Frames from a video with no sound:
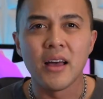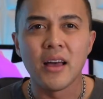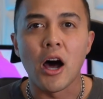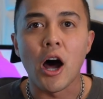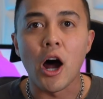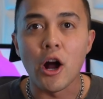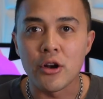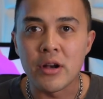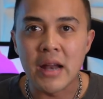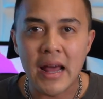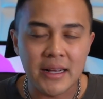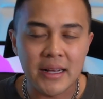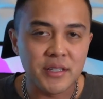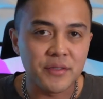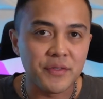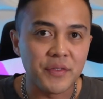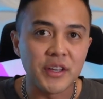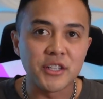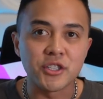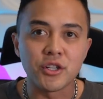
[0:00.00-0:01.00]
Our next
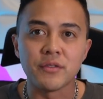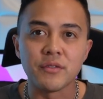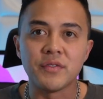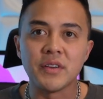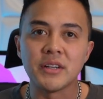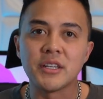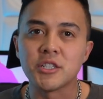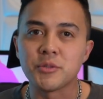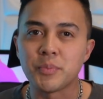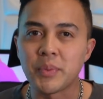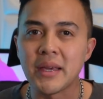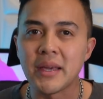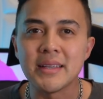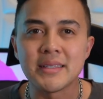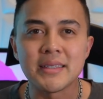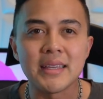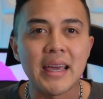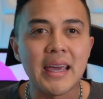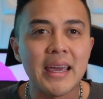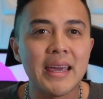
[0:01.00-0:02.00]
featured vintage
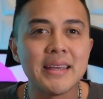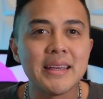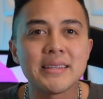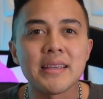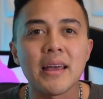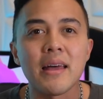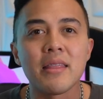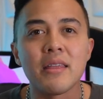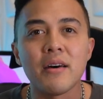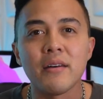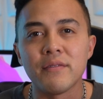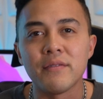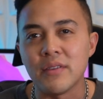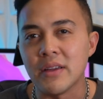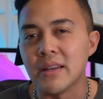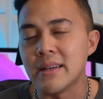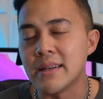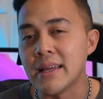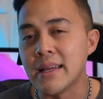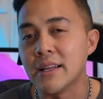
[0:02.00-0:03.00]
piece is the
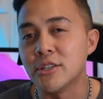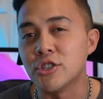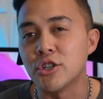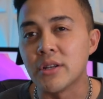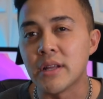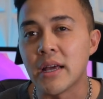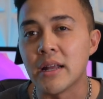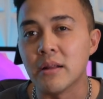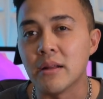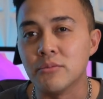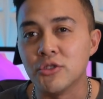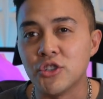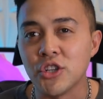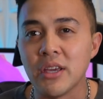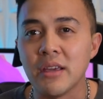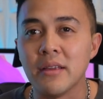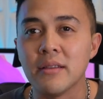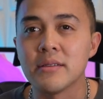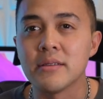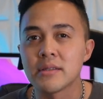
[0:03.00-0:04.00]
vintage denim
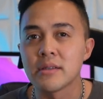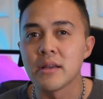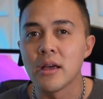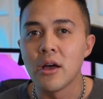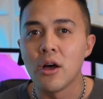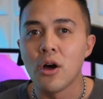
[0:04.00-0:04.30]
jeans.